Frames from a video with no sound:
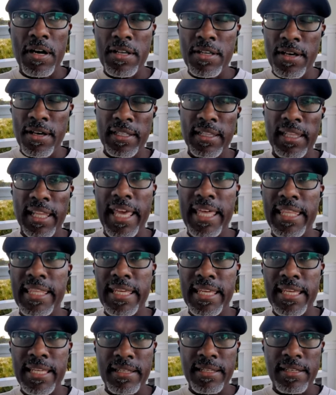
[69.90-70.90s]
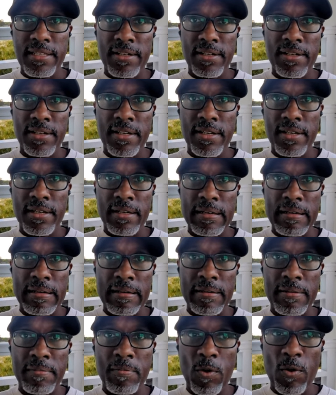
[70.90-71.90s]
a young lady
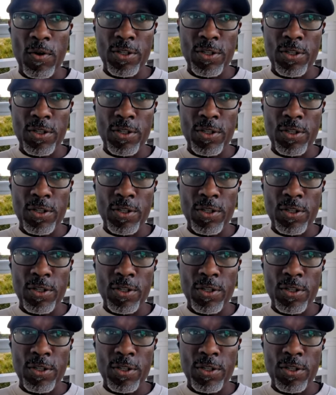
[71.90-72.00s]
um,